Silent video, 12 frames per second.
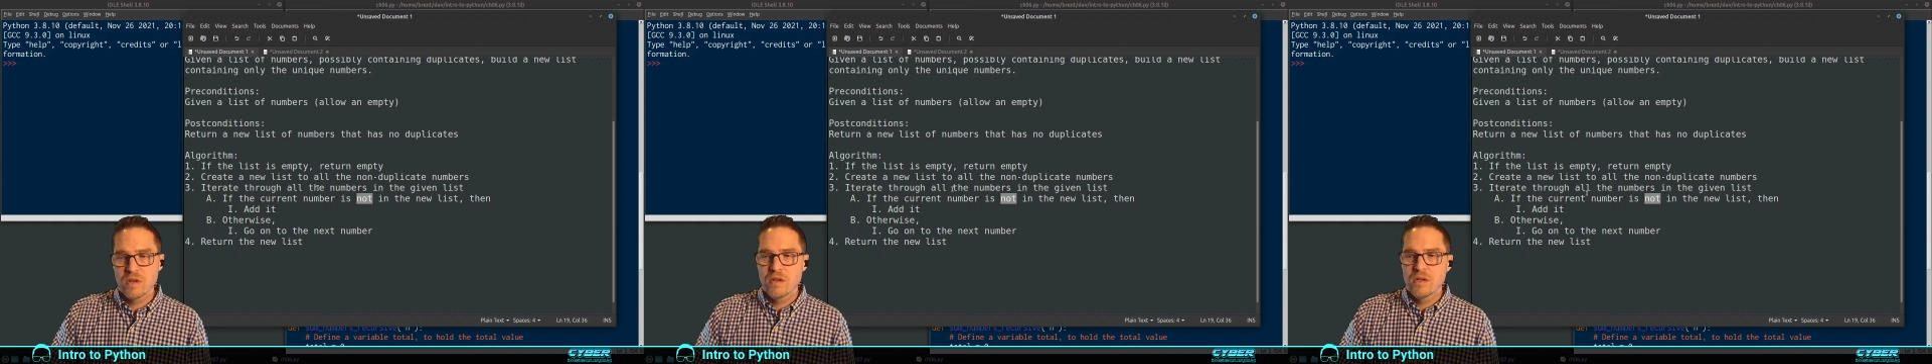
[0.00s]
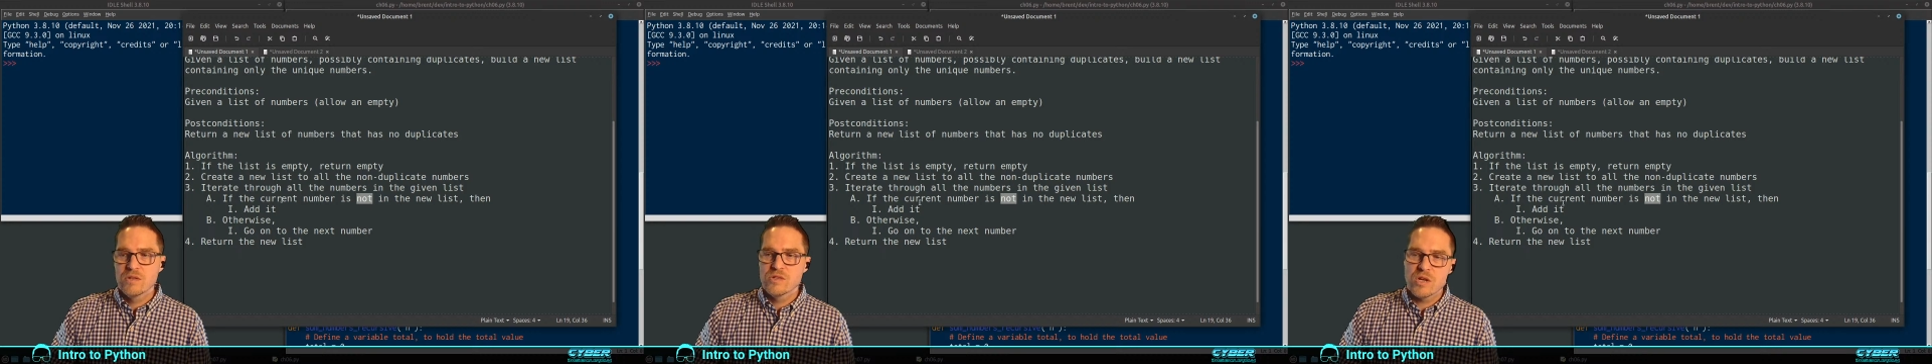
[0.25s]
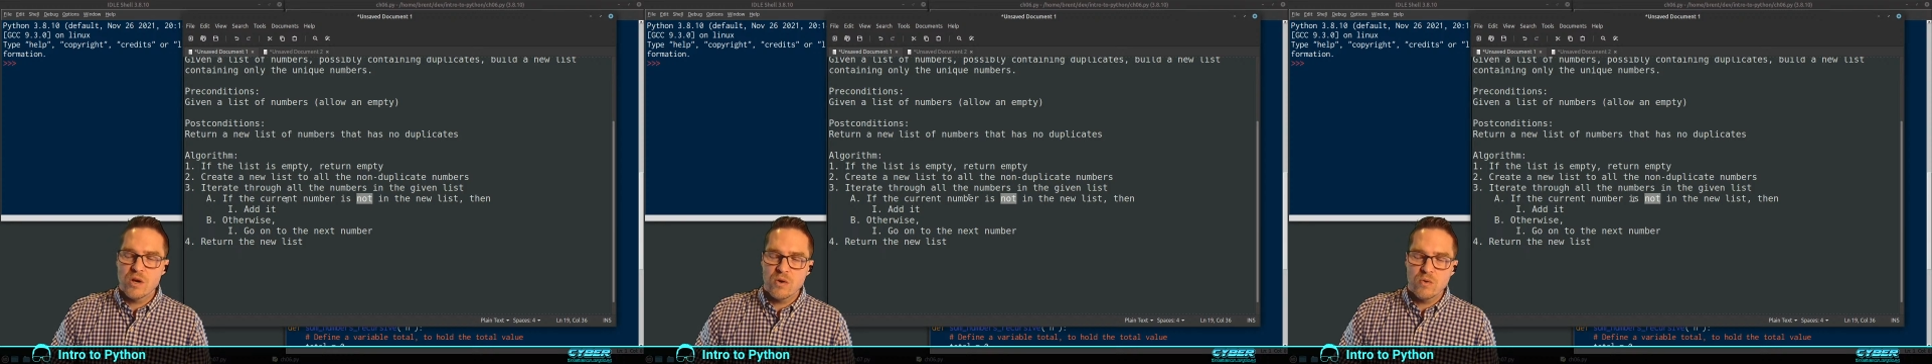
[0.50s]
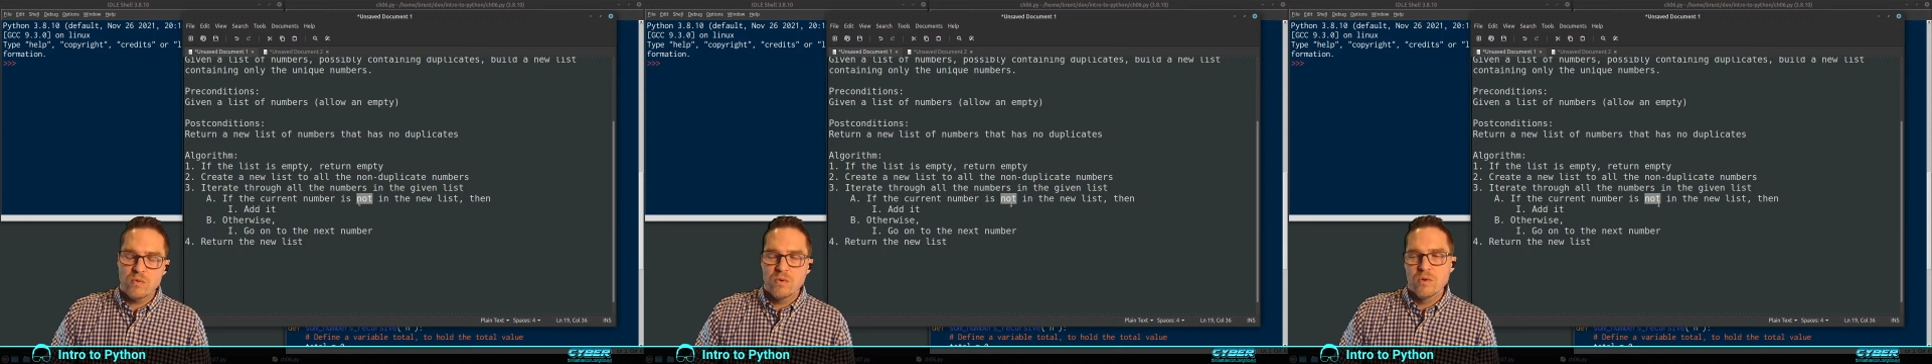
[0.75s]

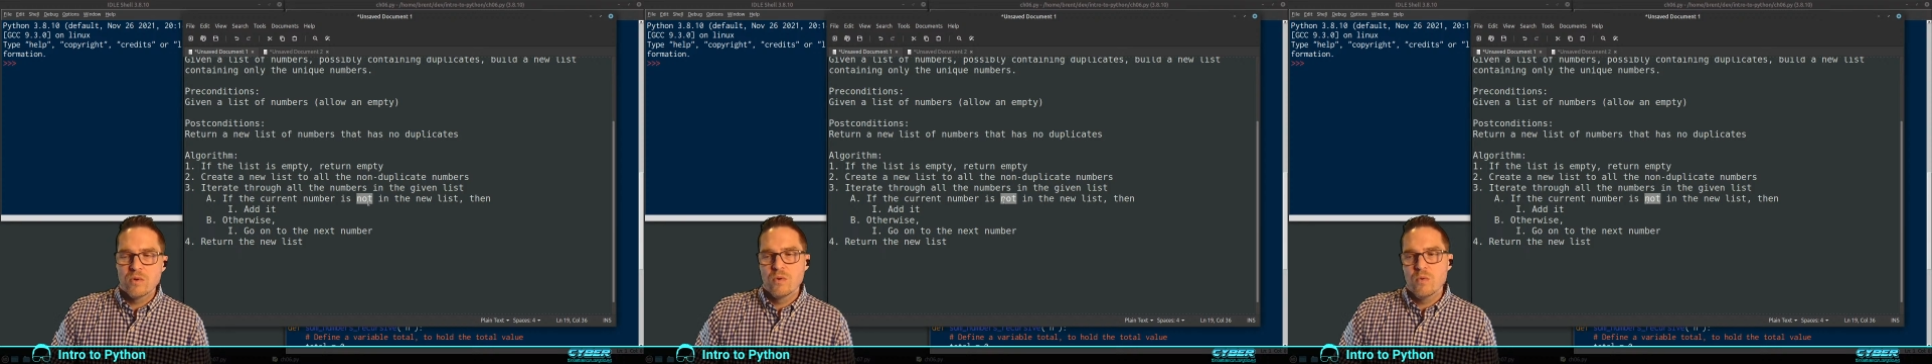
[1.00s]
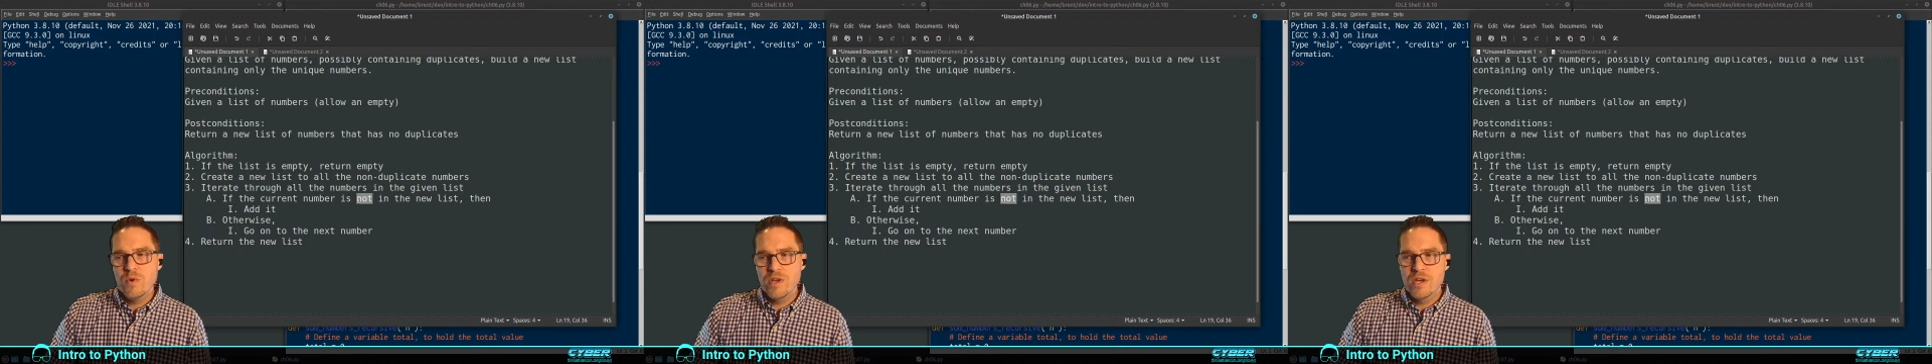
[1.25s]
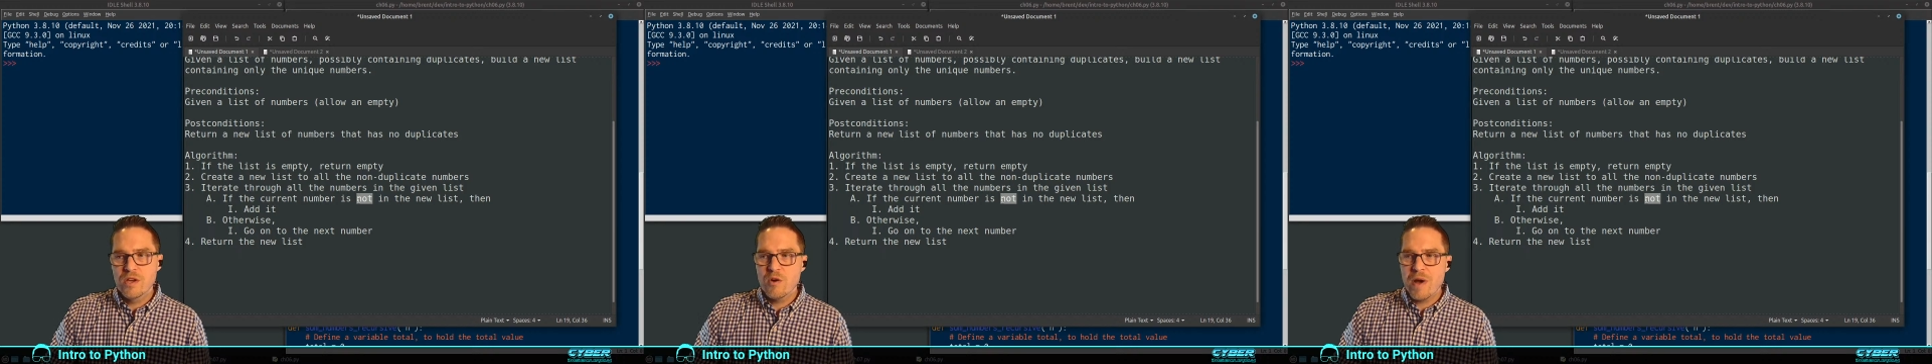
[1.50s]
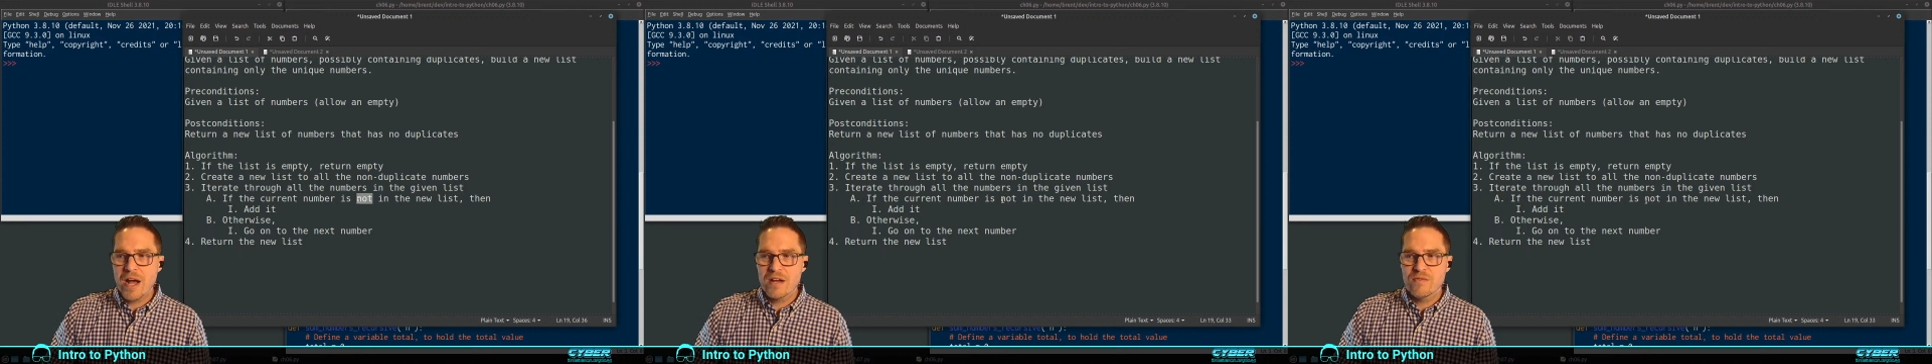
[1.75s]
So we can go
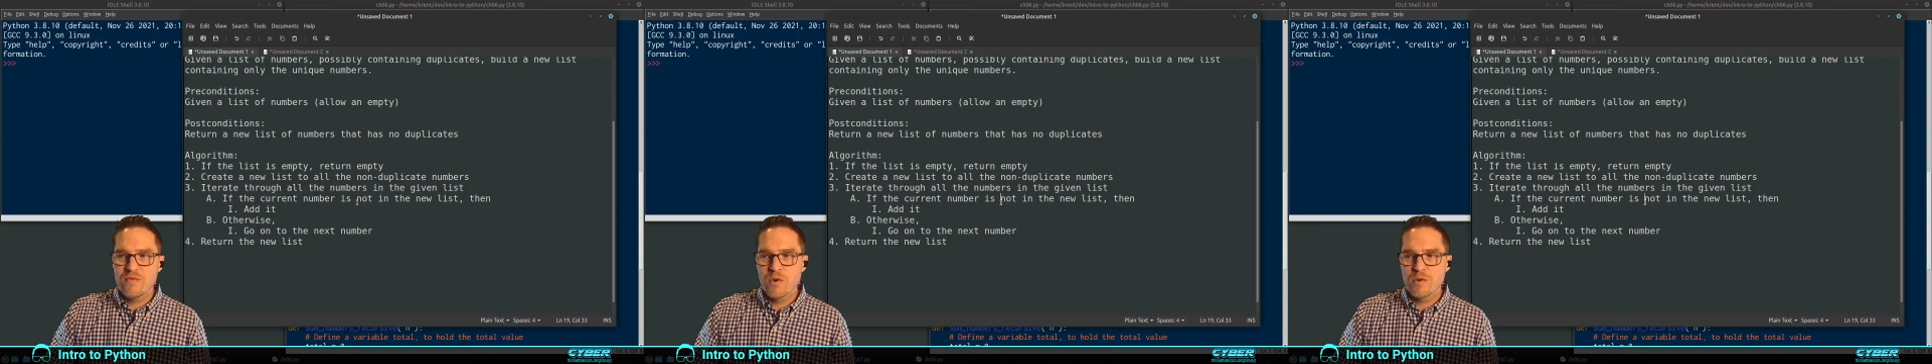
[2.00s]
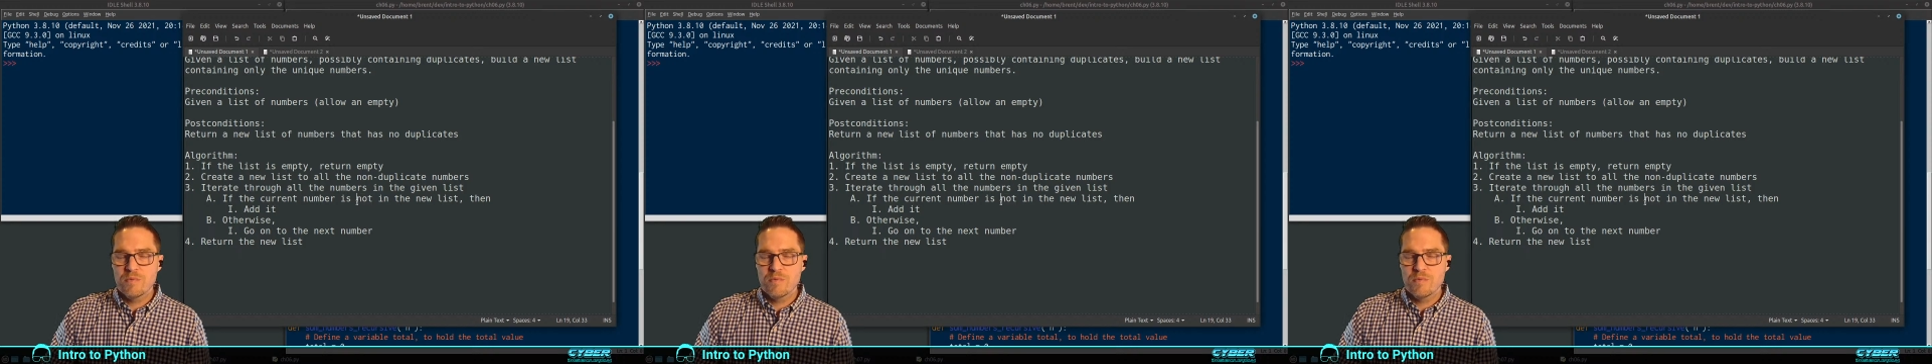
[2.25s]
back and forth,